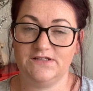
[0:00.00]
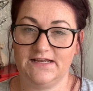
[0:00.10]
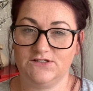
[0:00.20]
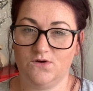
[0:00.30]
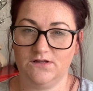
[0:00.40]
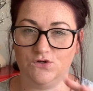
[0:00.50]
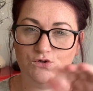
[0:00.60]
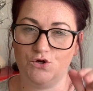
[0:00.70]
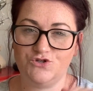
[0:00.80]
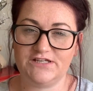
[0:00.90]
next to our little
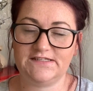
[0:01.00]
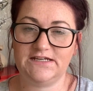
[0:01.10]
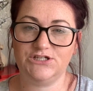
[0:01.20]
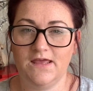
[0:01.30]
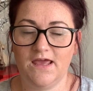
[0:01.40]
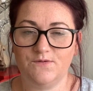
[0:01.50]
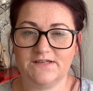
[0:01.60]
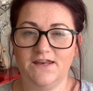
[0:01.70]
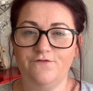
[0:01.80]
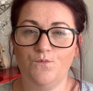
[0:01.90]
laundry station. It was
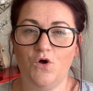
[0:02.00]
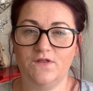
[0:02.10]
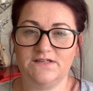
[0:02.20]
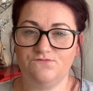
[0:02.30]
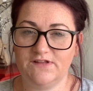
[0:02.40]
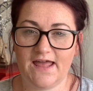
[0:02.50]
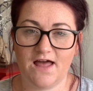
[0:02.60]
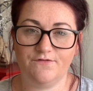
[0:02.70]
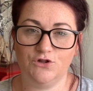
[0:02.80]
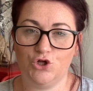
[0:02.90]
kind of a wall that didn't really
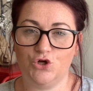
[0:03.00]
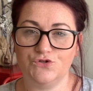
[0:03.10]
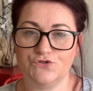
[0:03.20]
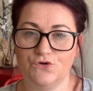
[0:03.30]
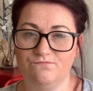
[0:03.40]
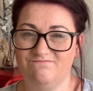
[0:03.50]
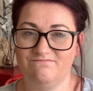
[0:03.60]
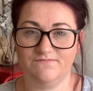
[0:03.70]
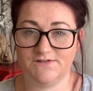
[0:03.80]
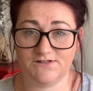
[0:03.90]
have a lot
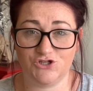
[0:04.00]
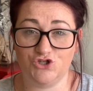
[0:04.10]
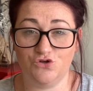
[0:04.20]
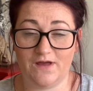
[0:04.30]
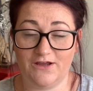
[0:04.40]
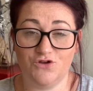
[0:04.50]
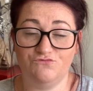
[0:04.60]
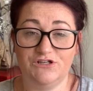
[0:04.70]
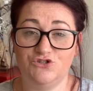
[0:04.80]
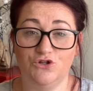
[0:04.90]
to do. I couldn't
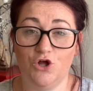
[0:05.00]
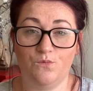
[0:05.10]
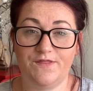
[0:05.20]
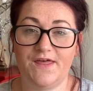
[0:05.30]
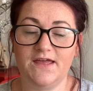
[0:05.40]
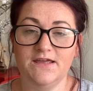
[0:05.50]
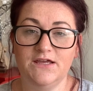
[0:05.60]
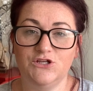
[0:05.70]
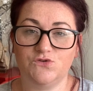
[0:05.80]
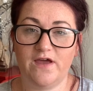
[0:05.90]
really do a lot with it,
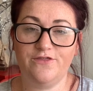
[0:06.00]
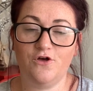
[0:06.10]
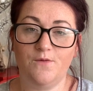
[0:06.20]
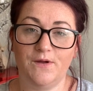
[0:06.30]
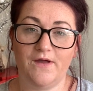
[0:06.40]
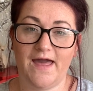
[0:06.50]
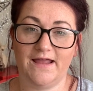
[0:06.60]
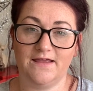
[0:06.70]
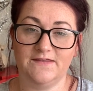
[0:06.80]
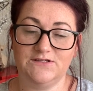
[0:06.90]
so I thought about
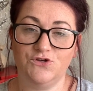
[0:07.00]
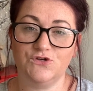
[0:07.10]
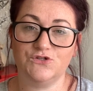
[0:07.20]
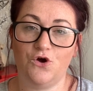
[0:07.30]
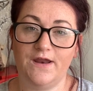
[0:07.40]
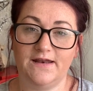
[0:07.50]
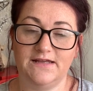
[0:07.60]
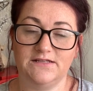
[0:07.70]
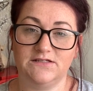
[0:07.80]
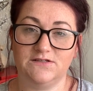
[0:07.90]
hanging these hooks on and
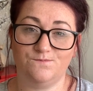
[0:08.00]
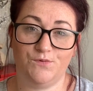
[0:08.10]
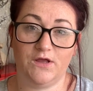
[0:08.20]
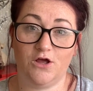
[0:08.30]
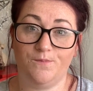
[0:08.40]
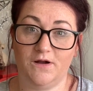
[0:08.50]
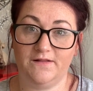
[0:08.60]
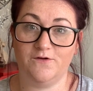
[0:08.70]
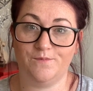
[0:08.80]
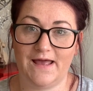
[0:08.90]
then putting up our
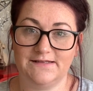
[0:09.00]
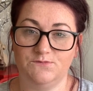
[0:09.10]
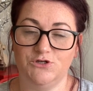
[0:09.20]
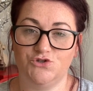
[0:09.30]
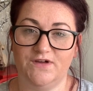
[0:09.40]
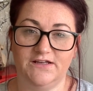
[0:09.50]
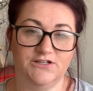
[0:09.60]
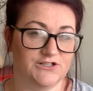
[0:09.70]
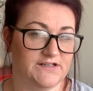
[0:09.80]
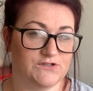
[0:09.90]
little bags that we use
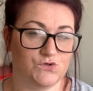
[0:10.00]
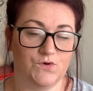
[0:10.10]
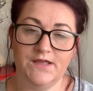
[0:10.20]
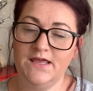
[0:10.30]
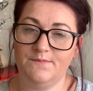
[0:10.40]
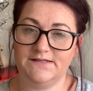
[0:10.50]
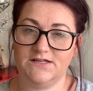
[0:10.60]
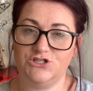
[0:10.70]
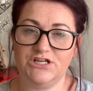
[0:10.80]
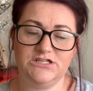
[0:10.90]
regularly. So my
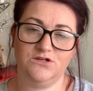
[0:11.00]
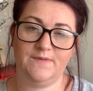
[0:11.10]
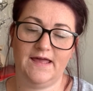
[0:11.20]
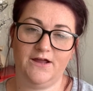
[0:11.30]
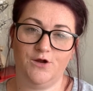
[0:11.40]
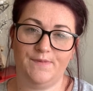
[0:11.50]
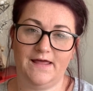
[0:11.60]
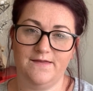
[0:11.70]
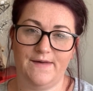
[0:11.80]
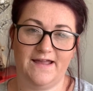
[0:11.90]
son's changing bag, her
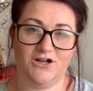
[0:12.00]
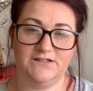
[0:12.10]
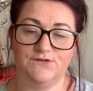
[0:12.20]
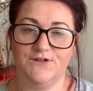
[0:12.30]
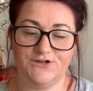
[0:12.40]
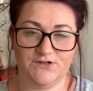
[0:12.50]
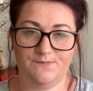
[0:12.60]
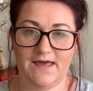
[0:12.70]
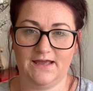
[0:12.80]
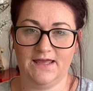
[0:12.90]
ballet bag, her little nursery
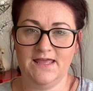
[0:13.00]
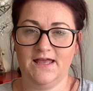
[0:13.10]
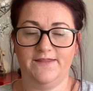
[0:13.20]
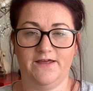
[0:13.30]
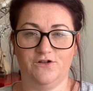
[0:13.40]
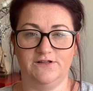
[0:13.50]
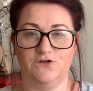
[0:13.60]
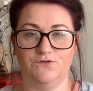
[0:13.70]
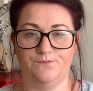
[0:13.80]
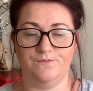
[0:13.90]
bag, and the other
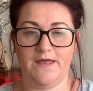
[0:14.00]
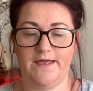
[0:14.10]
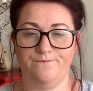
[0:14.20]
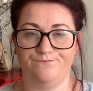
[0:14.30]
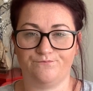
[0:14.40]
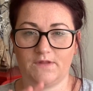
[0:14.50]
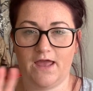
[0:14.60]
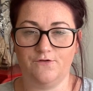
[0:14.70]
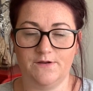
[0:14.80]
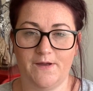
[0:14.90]
little out
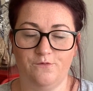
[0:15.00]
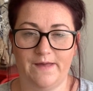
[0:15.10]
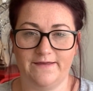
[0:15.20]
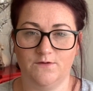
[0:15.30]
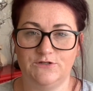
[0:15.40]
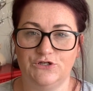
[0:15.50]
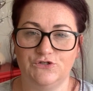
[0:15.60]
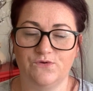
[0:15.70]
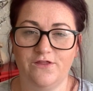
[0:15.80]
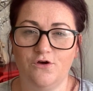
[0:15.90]
and about bag that we do.
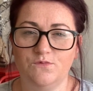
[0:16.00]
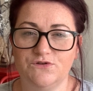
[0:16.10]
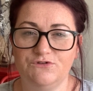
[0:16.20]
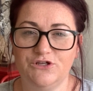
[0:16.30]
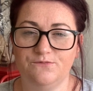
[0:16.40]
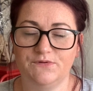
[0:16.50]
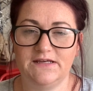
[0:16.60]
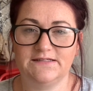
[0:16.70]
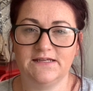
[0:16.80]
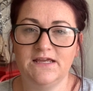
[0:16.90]
So I thought it was a really good
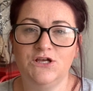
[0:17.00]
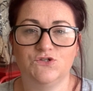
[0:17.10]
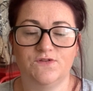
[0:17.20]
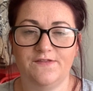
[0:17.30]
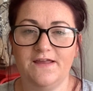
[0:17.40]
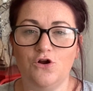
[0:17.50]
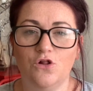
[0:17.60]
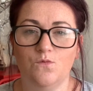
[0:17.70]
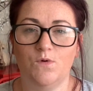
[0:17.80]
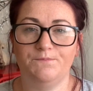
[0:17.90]
place so that they're all
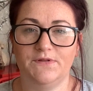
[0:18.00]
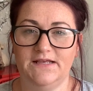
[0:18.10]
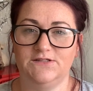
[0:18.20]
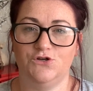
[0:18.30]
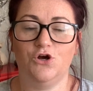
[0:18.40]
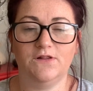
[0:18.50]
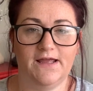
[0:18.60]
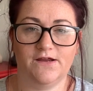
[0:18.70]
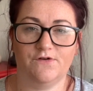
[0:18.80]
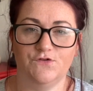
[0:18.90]
in one place, they're not
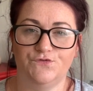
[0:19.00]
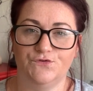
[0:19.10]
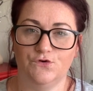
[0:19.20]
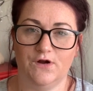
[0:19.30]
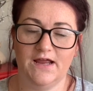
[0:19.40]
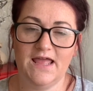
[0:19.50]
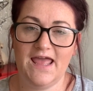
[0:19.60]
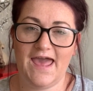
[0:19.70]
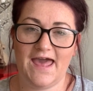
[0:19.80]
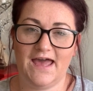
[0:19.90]
lying around the floor,
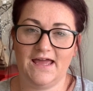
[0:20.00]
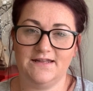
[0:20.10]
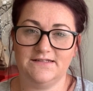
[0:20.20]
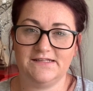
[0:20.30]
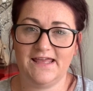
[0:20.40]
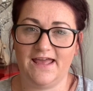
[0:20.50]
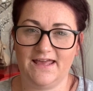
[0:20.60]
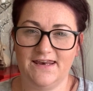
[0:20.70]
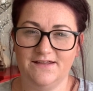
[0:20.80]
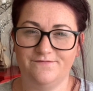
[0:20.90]
and yeah, it
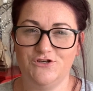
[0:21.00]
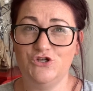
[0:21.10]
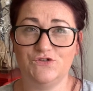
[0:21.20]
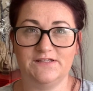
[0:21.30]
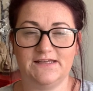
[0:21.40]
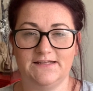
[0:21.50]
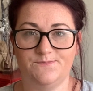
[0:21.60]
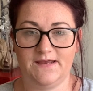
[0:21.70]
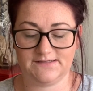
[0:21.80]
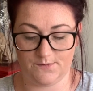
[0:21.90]
kind of uses that
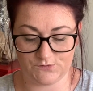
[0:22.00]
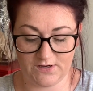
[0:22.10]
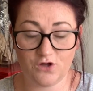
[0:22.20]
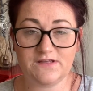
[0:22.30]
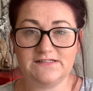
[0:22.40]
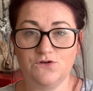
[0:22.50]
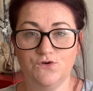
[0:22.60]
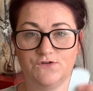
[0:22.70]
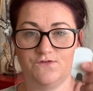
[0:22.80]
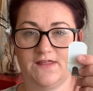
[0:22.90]
space up. So I got these little
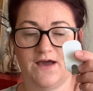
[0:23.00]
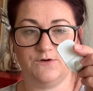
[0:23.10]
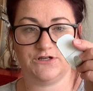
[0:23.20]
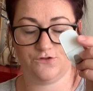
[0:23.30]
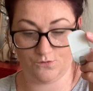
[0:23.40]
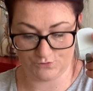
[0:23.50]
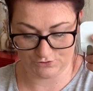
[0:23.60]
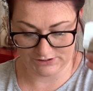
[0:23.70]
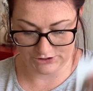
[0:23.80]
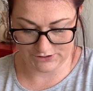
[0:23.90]
hooks for that, which I thought was
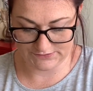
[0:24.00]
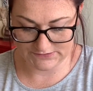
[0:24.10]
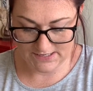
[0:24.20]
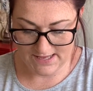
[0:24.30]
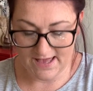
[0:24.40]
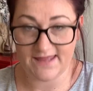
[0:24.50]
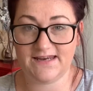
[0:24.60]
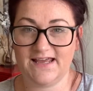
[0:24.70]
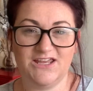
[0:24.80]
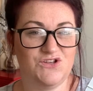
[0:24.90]
really good, and then
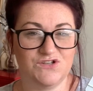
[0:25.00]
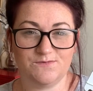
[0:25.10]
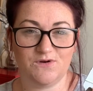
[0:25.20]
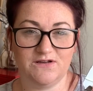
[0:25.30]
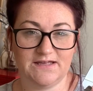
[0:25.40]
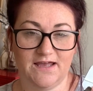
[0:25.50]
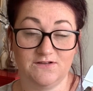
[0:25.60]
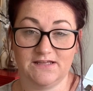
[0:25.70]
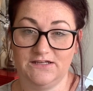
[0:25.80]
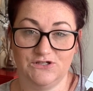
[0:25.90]
I can use them around the
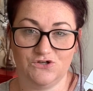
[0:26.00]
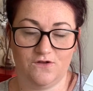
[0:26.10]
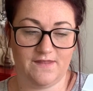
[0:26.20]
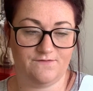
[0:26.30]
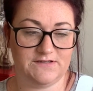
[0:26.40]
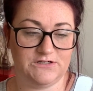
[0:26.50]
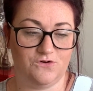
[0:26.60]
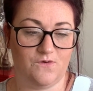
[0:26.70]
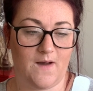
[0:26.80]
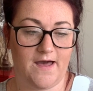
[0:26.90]
house like you saw in that
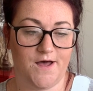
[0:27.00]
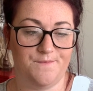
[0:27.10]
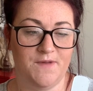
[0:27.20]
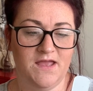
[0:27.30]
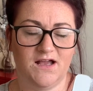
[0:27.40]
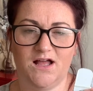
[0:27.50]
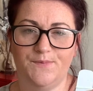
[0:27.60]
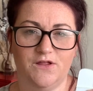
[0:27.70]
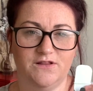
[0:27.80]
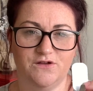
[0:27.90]
video. A
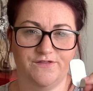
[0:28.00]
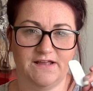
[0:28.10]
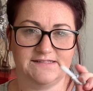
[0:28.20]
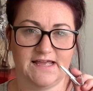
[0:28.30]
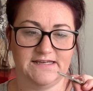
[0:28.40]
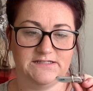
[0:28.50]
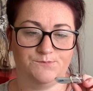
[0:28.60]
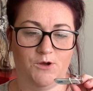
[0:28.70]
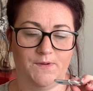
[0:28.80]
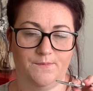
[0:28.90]
couple other little things that I need to
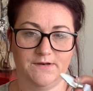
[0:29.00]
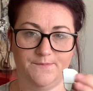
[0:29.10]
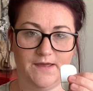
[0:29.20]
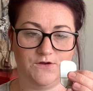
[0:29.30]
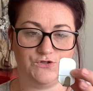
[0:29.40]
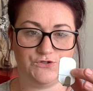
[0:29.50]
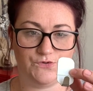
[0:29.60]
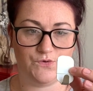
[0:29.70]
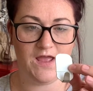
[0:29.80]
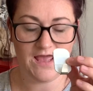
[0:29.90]
pop up and about,
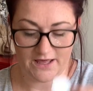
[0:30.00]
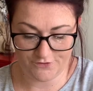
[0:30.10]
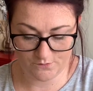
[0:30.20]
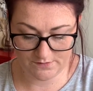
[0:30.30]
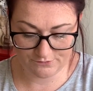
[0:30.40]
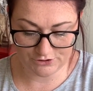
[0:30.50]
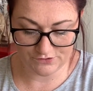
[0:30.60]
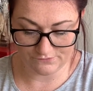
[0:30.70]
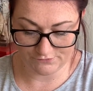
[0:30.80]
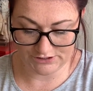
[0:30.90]
so I thought they were
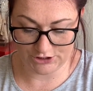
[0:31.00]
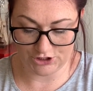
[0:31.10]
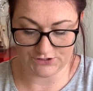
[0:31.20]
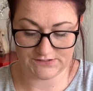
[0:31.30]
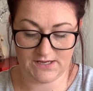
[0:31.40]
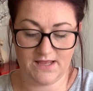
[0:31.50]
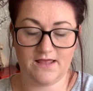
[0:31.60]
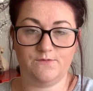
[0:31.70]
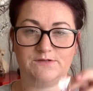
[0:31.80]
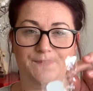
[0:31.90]
good, really good.
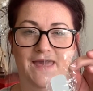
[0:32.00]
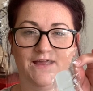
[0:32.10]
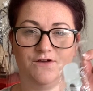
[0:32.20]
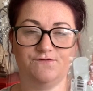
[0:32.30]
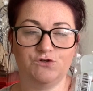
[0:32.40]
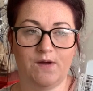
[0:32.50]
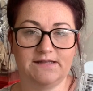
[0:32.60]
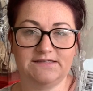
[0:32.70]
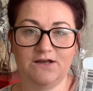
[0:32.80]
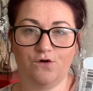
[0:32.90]
It was a pack of
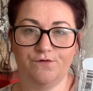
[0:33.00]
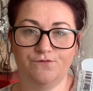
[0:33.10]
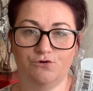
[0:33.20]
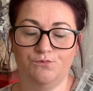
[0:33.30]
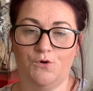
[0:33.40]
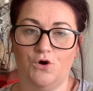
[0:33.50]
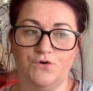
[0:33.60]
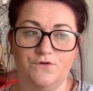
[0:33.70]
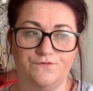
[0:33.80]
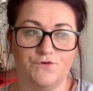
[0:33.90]
20 off of
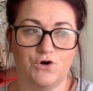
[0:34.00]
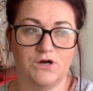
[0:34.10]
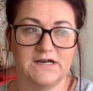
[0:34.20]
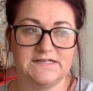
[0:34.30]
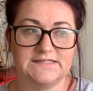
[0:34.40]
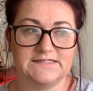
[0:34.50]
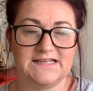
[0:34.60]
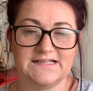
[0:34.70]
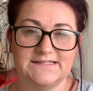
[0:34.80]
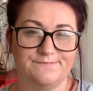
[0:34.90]
Groupon for £6,
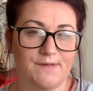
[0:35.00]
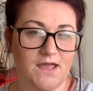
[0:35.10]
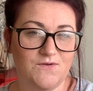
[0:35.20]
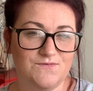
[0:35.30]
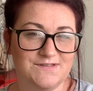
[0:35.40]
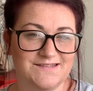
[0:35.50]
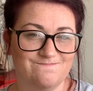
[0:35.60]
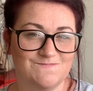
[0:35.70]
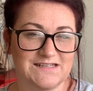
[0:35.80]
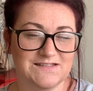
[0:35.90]

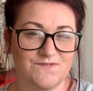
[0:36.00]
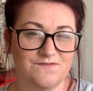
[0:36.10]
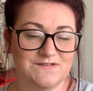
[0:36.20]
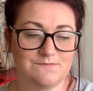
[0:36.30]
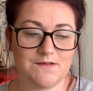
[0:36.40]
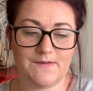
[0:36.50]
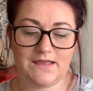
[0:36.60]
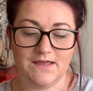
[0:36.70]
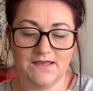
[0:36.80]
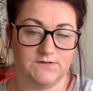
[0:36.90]
£6.50 maybe.
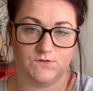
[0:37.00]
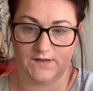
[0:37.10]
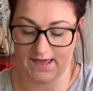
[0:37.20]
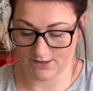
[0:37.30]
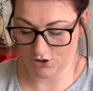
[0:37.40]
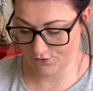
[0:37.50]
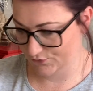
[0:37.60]
So yeah, I got